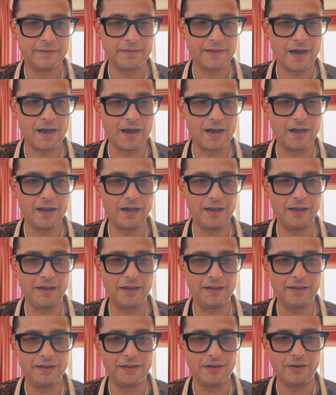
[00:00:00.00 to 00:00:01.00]

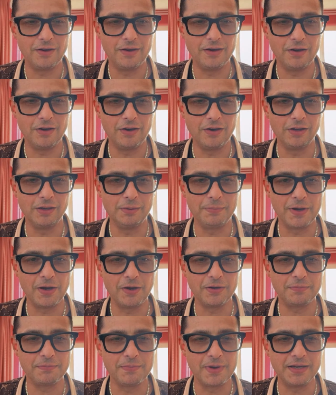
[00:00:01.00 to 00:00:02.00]
Hi, all
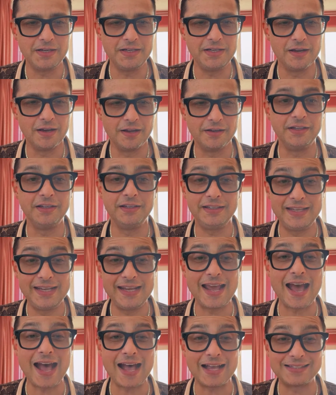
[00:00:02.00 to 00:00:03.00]
about money, honey.
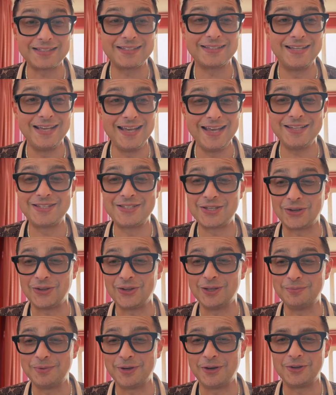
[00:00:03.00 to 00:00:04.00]
Yes, it's
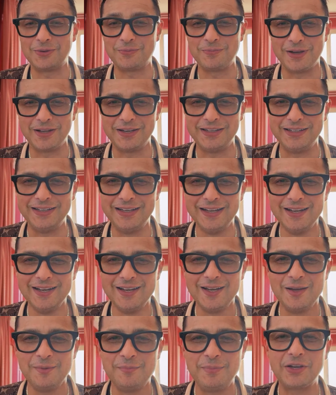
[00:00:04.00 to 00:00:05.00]
all about money,
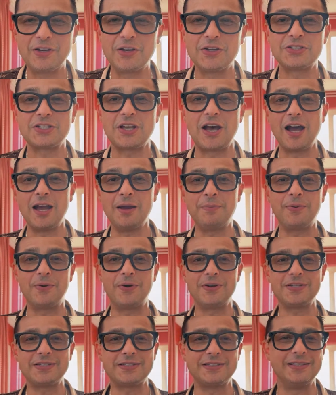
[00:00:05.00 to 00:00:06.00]
because I
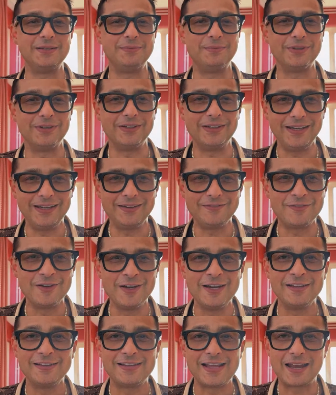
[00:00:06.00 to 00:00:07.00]
personally believe
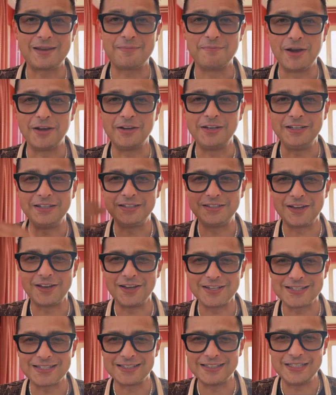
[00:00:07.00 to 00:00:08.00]
that money
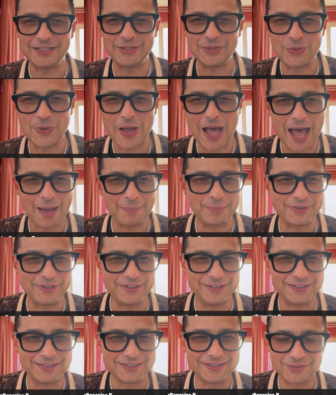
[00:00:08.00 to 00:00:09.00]
does lead to
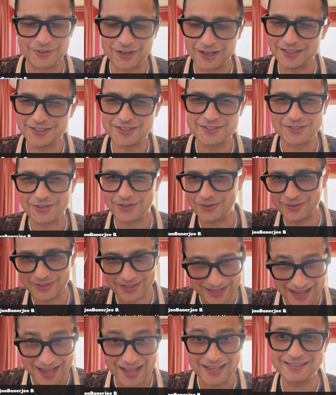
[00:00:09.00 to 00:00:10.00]
happiness, right? So
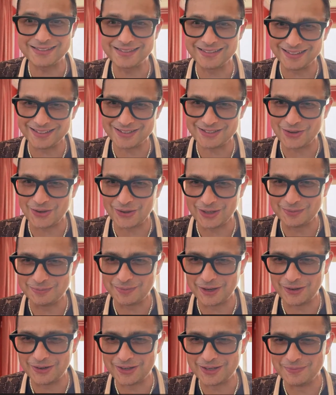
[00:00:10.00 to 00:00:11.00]
yes, it is all
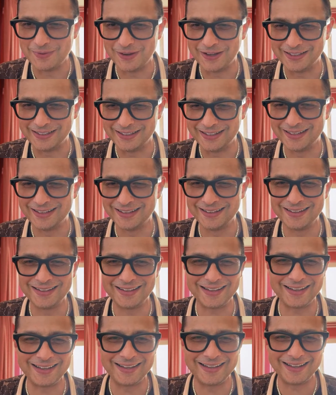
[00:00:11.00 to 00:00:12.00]
about money.
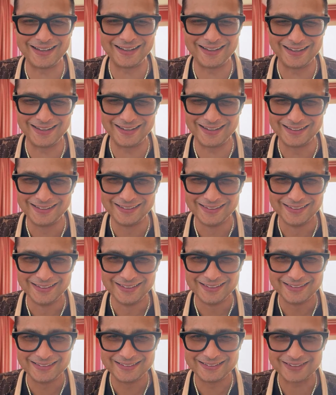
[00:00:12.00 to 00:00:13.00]

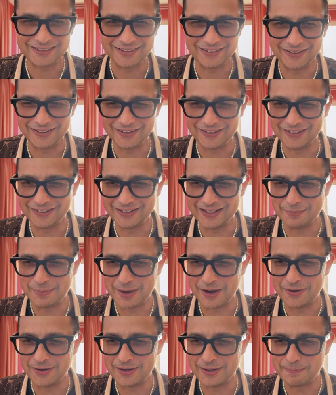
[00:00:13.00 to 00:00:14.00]
It's all
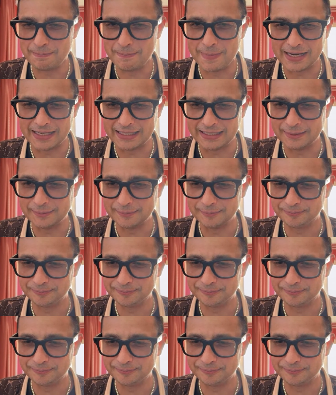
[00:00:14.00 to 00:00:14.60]
about money.